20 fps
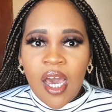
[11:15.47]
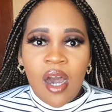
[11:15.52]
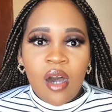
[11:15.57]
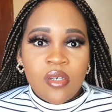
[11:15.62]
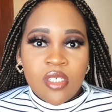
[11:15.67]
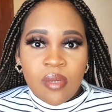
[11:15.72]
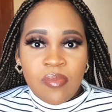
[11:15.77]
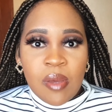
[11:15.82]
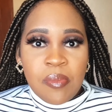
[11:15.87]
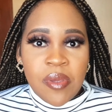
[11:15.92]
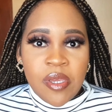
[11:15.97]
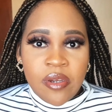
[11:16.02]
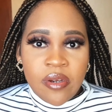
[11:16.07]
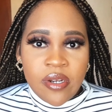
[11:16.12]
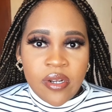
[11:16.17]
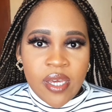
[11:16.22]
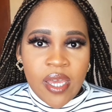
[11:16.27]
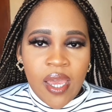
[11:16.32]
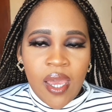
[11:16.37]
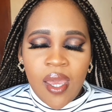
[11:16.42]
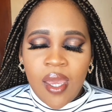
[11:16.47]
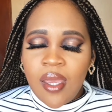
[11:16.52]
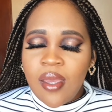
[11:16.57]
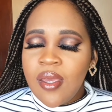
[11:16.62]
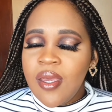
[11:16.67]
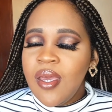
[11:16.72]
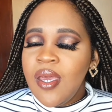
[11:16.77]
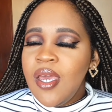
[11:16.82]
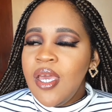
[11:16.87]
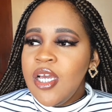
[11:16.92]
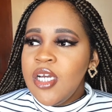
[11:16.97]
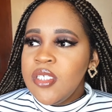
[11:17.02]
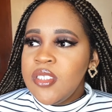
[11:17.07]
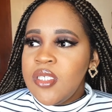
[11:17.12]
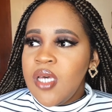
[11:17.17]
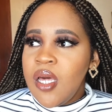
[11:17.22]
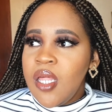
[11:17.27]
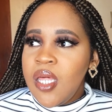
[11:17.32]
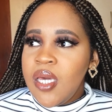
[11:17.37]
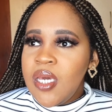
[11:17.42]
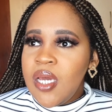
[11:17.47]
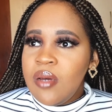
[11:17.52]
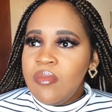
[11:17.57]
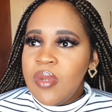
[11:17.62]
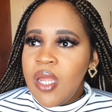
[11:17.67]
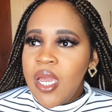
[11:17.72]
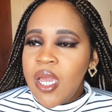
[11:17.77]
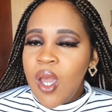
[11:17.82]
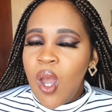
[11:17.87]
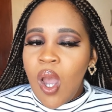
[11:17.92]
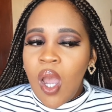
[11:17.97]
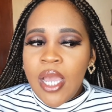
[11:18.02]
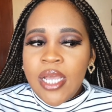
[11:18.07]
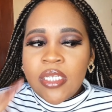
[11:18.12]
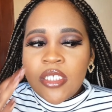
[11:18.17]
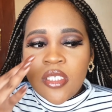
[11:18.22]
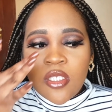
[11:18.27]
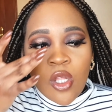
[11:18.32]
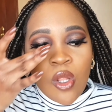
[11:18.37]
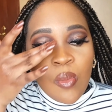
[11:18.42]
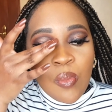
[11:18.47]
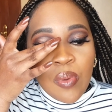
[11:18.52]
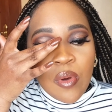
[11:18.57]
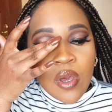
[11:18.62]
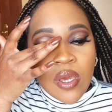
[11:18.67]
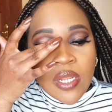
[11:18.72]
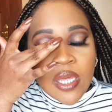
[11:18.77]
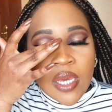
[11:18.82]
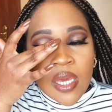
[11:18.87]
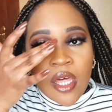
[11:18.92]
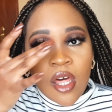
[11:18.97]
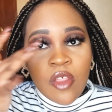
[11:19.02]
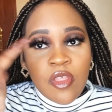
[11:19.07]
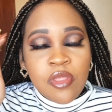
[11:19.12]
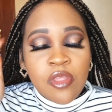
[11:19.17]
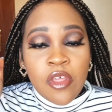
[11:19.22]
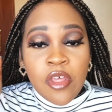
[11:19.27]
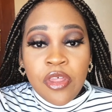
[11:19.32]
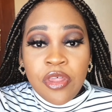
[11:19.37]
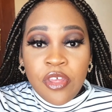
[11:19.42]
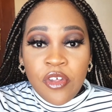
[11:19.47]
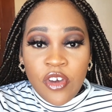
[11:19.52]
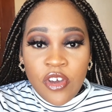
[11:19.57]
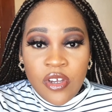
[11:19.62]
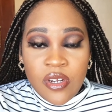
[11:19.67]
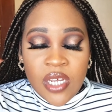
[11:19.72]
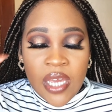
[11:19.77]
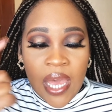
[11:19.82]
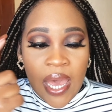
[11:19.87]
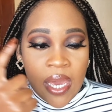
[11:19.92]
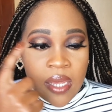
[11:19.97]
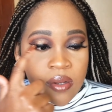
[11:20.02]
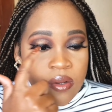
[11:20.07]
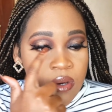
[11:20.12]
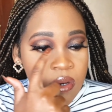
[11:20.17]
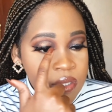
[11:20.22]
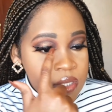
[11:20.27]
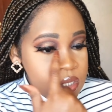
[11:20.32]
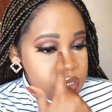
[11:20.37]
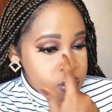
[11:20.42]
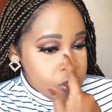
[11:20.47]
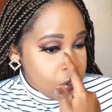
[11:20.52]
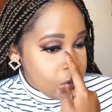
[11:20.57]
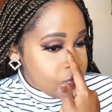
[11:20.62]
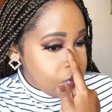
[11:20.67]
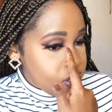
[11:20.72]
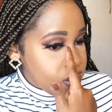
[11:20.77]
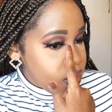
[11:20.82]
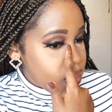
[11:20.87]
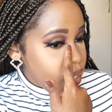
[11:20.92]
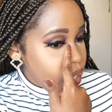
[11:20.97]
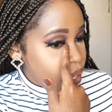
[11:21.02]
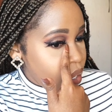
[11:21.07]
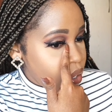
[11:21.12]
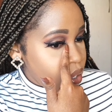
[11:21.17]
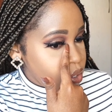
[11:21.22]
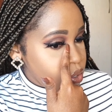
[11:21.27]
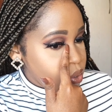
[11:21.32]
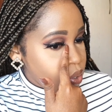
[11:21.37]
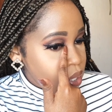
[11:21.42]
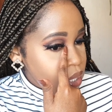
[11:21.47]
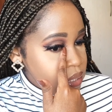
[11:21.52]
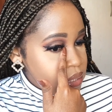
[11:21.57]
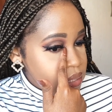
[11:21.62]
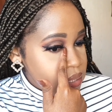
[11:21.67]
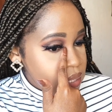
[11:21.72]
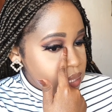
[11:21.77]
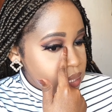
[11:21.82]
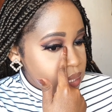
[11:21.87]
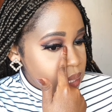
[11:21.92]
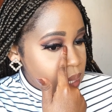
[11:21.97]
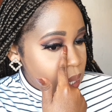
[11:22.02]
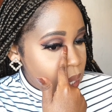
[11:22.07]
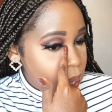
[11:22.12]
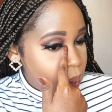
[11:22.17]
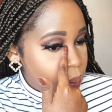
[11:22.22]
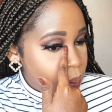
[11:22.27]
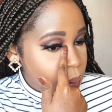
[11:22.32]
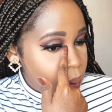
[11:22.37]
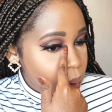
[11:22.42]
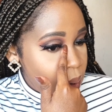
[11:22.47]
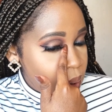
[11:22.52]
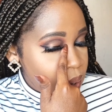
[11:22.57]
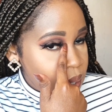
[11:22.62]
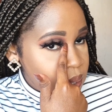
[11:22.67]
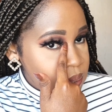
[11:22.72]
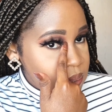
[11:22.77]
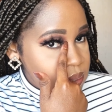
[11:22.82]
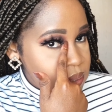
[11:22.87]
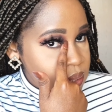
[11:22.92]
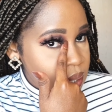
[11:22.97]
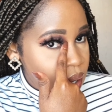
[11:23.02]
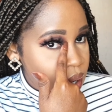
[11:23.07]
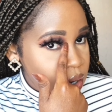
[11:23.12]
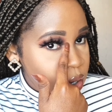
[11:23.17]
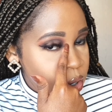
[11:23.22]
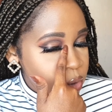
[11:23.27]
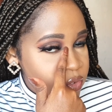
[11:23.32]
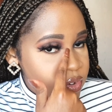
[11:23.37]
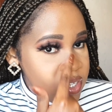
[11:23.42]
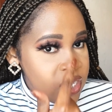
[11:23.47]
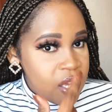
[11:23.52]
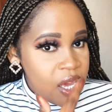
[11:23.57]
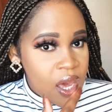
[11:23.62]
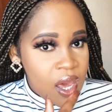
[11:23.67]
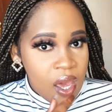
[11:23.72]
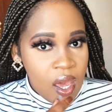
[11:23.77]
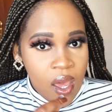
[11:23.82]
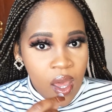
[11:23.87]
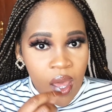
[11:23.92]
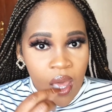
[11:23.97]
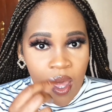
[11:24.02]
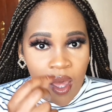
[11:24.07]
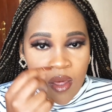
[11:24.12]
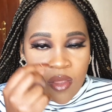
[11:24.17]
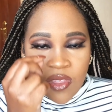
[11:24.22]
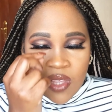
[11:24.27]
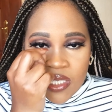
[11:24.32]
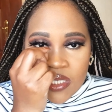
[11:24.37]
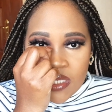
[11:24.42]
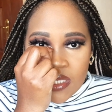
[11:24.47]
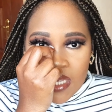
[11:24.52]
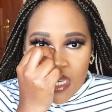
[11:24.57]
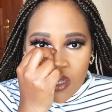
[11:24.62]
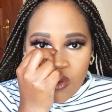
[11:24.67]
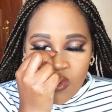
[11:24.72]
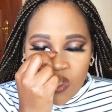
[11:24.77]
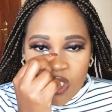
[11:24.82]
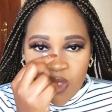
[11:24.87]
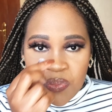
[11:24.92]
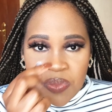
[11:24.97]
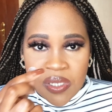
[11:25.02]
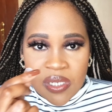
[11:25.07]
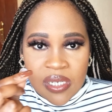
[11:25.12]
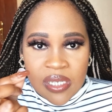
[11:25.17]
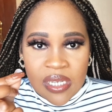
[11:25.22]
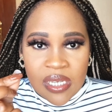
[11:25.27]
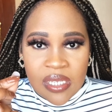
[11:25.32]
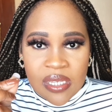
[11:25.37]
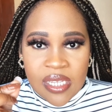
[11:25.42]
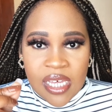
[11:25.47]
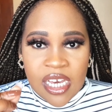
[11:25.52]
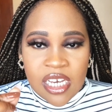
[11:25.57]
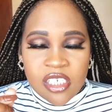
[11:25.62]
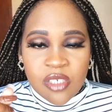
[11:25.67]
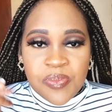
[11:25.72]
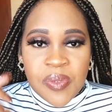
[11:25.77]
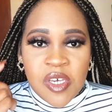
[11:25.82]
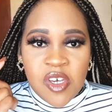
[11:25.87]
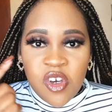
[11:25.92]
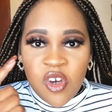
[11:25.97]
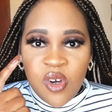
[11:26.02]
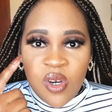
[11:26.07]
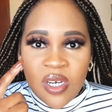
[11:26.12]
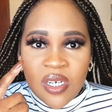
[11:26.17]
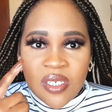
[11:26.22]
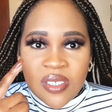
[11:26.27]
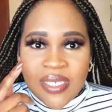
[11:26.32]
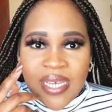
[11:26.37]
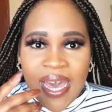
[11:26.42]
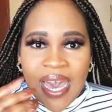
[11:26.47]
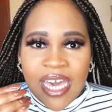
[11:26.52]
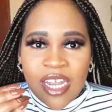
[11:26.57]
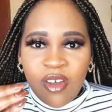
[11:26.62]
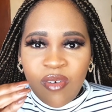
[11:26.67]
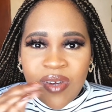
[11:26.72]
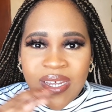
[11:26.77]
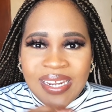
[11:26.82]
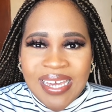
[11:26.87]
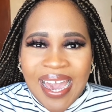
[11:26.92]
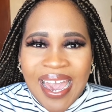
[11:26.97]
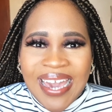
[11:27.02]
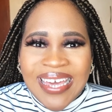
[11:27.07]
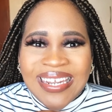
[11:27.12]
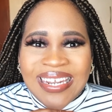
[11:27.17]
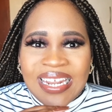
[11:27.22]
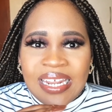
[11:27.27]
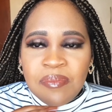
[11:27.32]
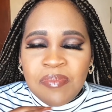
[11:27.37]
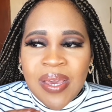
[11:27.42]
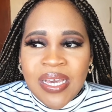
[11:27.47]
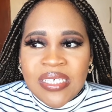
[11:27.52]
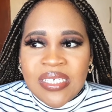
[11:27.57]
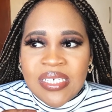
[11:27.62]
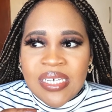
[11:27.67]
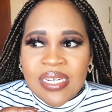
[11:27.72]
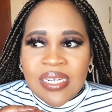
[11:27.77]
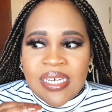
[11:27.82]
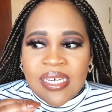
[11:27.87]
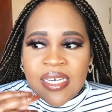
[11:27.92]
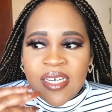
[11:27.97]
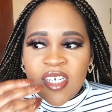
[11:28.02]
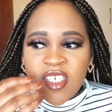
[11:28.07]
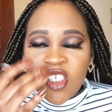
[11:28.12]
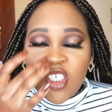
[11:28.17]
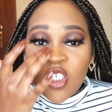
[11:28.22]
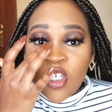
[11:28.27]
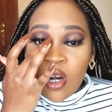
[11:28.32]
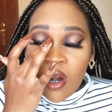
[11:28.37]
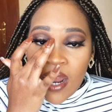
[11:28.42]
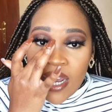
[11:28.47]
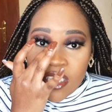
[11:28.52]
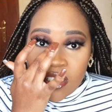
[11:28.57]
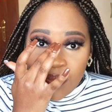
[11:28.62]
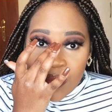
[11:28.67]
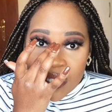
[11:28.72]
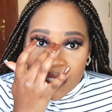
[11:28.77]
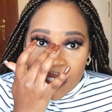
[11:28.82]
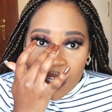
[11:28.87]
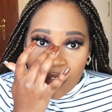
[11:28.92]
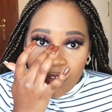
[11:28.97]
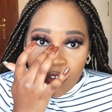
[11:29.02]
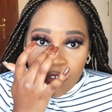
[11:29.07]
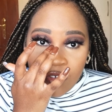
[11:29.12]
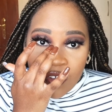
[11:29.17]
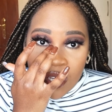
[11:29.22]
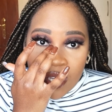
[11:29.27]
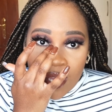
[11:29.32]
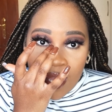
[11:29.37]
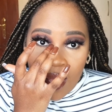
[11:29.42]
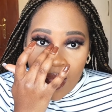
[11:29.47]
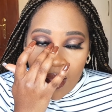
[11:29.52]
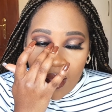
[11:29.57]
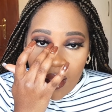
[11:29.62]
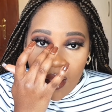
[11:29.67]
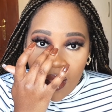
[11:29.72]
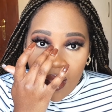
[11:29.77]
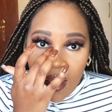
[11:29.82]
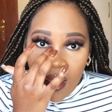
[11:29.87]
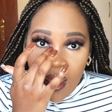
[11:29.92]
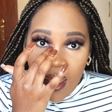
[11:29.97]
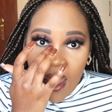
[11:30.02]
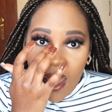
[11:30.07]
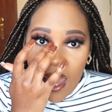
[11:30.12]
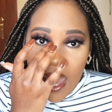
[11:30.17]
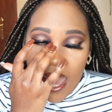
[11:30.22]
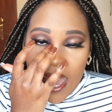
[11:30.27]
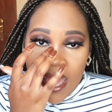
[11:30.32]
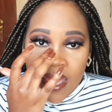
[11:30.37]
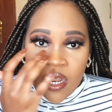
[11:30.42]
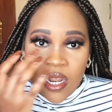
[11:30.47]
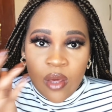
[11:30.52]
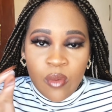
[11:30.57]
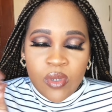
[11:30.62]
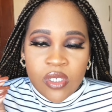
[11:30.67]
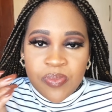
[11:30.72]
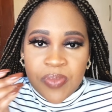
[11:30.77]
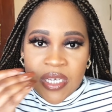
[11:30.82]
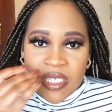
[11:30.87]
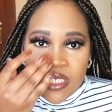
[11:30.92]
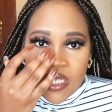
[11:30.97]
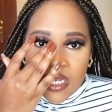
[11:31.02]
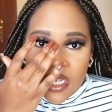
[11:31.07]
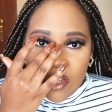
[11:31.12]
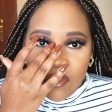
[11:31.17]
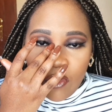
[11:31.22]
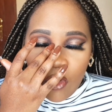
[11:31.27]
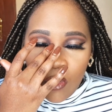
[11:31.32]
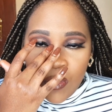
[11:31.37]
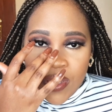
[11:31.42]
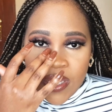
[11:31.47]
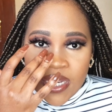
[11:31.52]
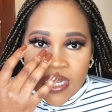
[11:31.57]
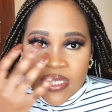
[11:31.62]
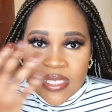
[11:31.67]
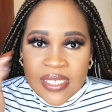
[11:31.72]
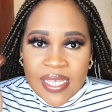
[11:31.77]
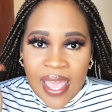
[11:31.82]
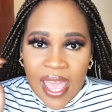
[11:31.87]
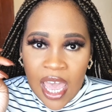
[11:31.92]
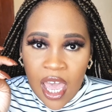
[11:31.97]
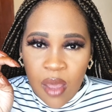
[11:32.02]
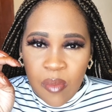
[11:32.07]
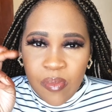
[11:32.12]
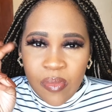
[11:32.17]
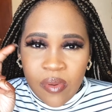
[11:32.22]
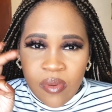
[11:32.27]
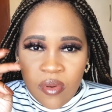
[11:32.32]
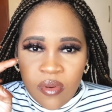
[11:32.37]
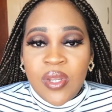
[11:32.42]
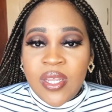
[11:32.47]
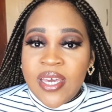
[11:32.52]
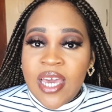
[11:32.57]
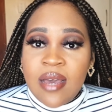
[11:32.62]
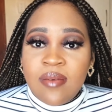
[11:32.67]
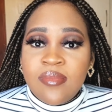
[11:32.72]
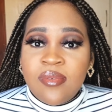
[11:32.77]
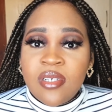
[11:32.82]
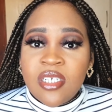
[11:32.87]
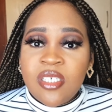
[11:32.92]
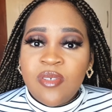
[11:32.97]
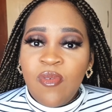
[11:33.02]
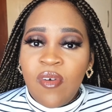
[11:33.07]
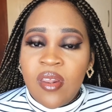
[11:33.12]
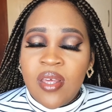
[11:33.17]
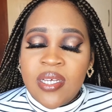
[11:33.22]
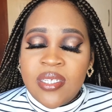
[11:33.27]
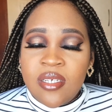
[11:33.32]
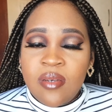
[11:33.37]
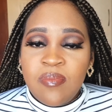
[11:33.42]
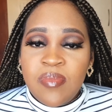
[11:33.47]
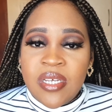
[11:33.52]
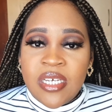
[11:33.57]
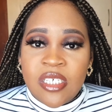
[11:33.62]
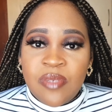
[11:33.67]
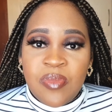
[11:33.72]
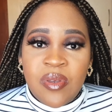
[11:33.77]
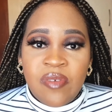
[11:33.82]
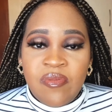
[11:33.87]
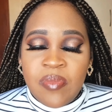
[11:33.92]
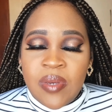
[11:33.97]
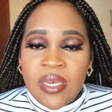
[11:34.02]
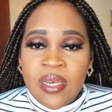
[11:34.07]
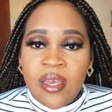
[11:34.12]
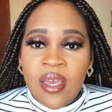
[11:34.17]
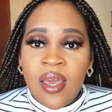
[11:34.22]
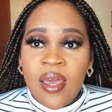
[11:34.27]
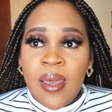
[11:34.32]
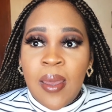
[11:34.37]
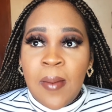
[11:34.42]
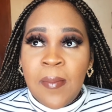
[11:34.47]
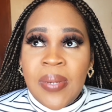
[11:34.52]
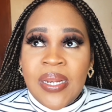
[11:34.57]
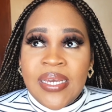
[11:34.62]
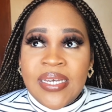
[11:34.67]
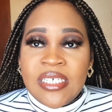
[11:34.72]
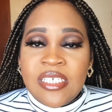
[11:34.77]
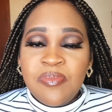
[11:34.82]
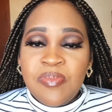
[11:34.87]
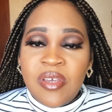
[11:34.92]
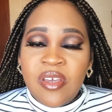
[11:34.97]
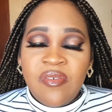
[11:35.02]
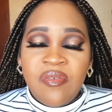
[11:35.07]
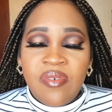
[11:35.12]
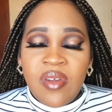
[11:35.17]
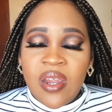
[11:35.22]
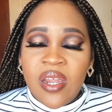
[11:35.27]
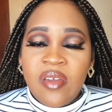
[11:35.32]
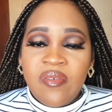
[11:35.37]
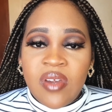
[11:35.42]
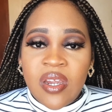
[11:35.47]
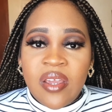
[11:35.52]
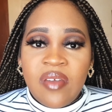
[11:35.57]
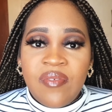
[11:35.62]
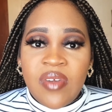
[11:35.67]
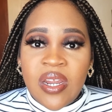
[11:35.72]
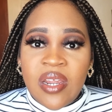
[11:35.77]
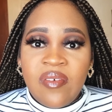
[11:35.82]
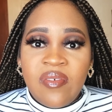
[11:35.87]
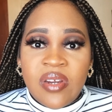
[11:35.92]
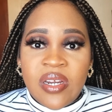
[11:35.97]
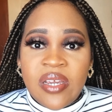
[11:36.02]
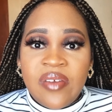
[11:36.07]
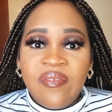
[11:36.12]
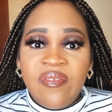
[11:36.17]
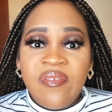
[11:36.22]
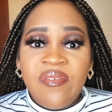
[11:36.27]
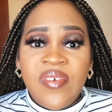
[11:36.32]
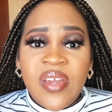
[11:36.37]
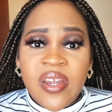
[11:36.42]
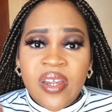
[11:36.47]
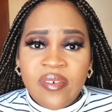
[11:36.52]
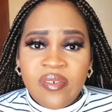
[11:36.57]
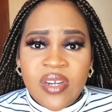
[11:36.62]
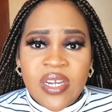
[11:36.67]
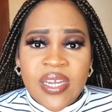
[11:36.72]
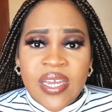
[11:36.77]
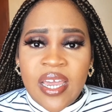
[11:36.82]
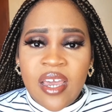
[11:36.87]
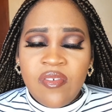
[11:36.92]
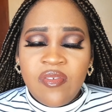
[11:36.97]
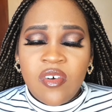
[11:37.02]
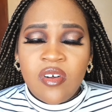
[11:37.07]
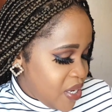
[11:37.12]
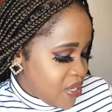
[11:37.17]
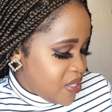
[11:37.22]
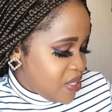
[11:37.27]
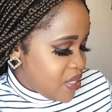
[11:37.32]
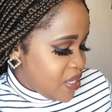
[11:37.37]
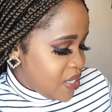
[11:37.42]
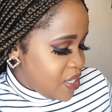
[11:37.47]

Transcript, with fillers: I was on my period, okay? So then I'm like, it's still burning. And the third day, I noticed over here, you can't see it now because it's gone, over here, the skin was peeling there. It's because I had, already, had basically scratched myself over here and it was basically forming a scab. When it comes to exfoliating, please be, be please be very, very, very, very, very, very careful.